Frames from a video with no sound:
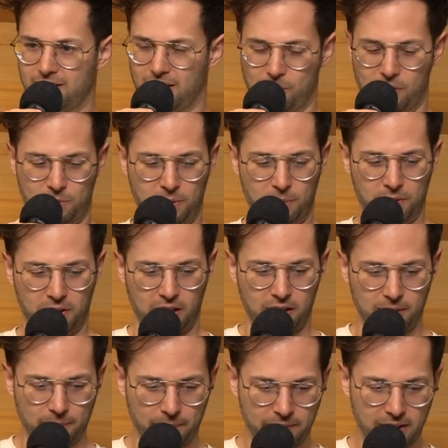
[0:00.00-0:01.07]
They must be
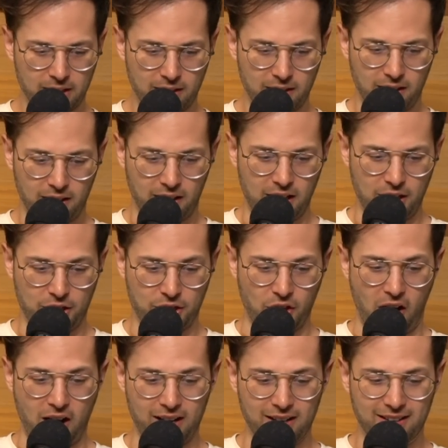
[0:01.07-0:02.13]
polite. He
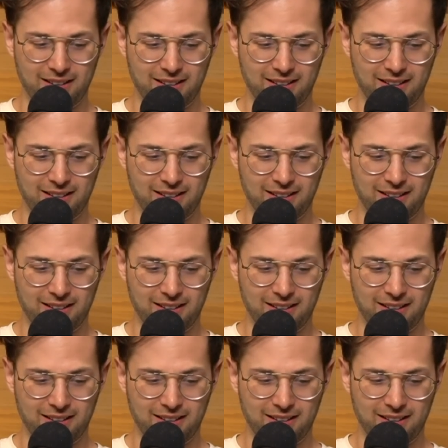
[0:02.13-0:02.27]
thought...